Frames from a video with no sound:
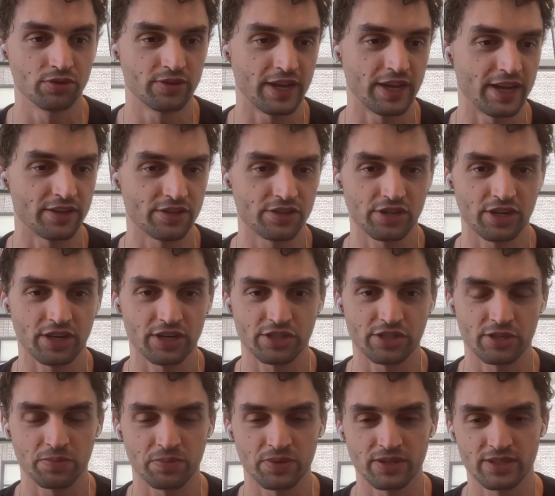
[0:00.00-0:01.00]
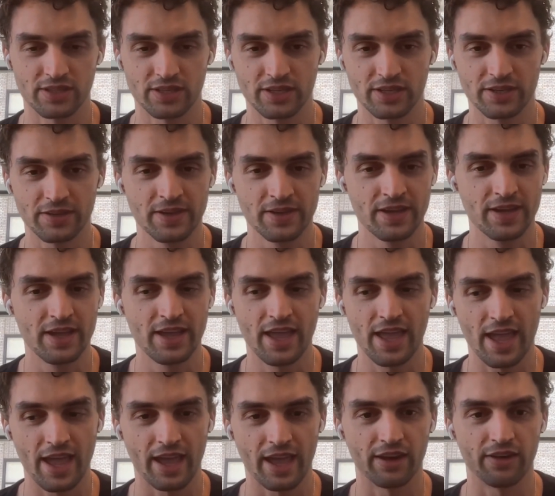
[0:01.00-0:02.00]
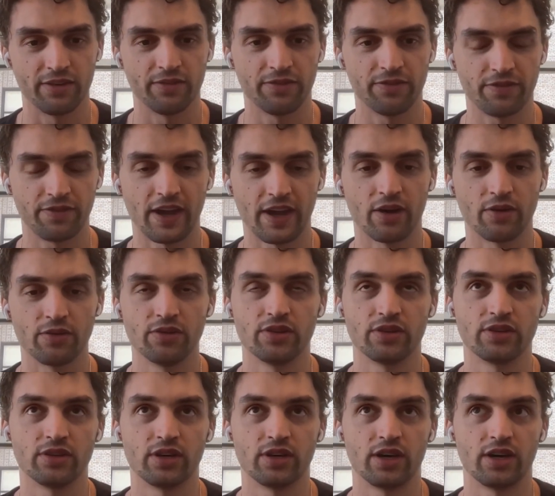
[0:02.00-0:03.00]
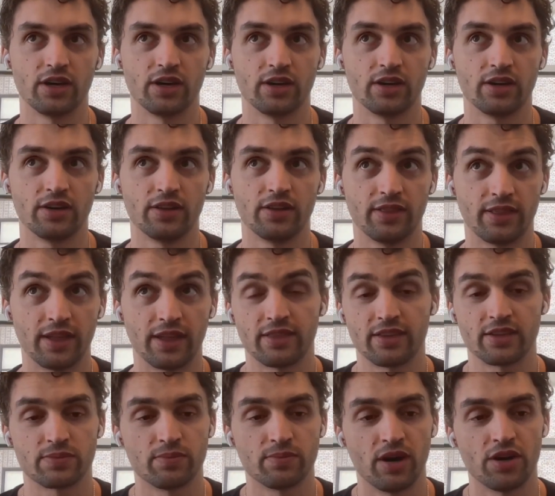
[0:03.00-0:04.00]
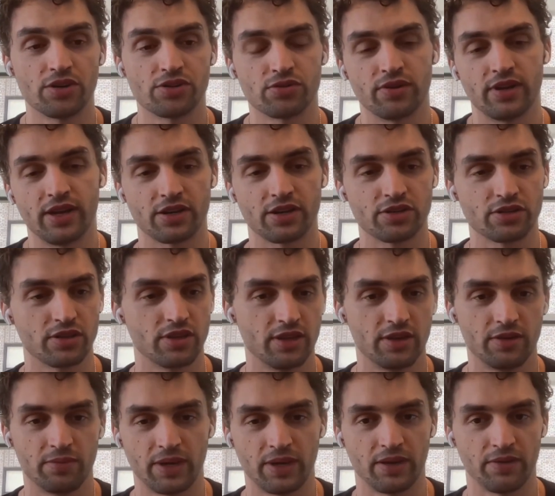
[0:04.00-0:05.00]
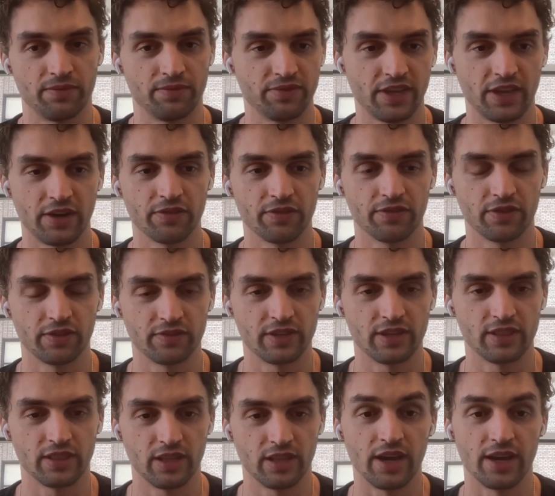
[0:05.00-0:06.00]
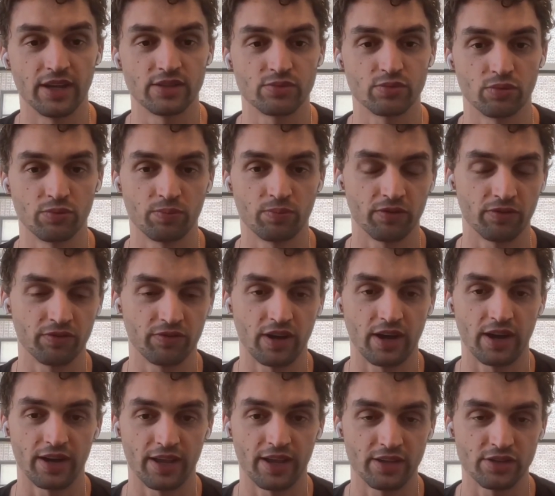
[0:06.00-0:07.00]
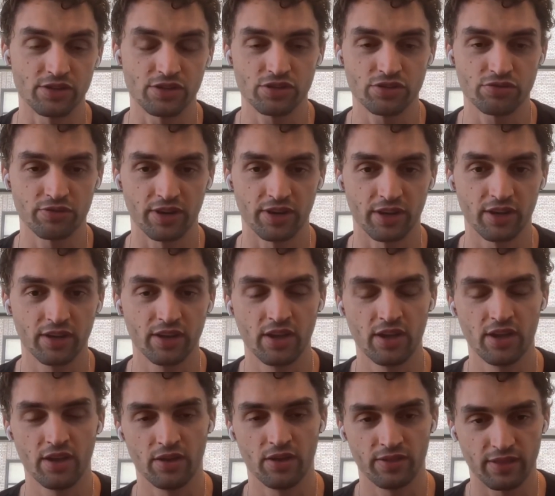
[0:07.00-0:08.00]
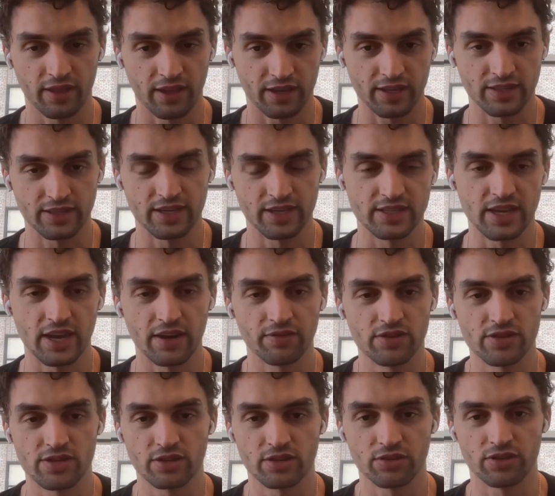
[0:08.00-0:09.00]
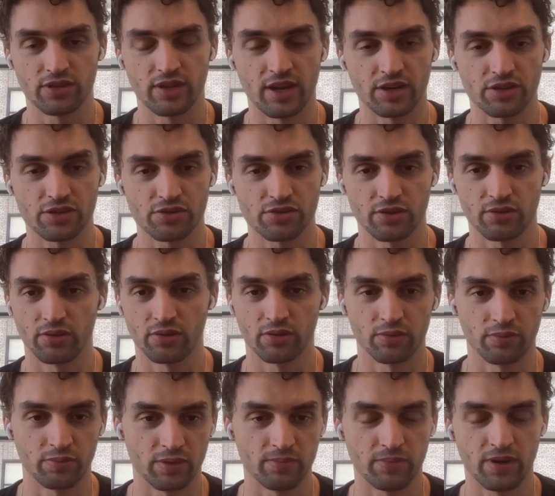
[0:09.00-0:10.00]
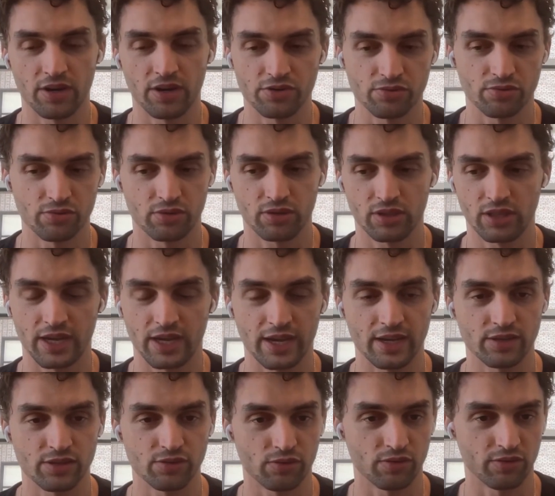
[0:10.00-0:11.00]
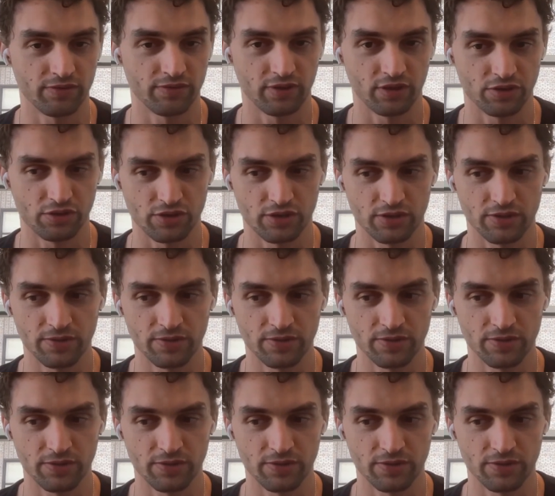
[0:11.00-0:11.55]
asked ChatGPT, and found that this module actually, in about 10 or 15 lines, will provide a string that contains every single doc string, whether it be module, class, or function.